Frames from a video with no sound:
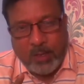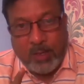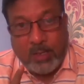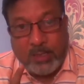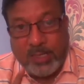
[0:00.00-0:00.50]

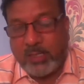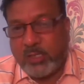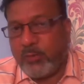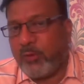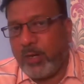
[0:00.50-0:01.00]

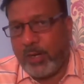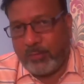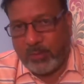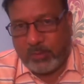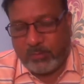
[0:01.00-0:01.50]
six different
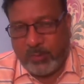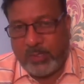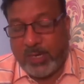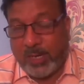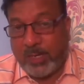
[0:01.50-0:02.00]
levels. We
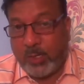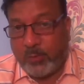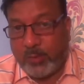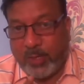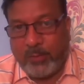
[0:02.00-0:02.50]
started
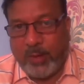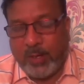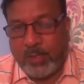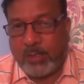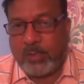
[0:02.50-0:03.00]
off with
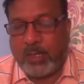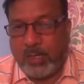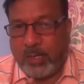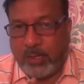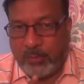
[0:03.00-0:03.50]
awareness,
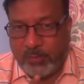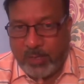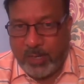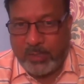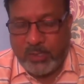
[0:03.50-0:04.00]
then
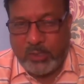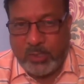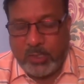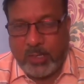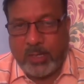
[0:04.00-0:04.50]

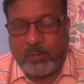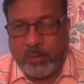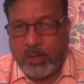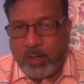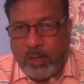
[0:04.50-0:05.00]
individualization, then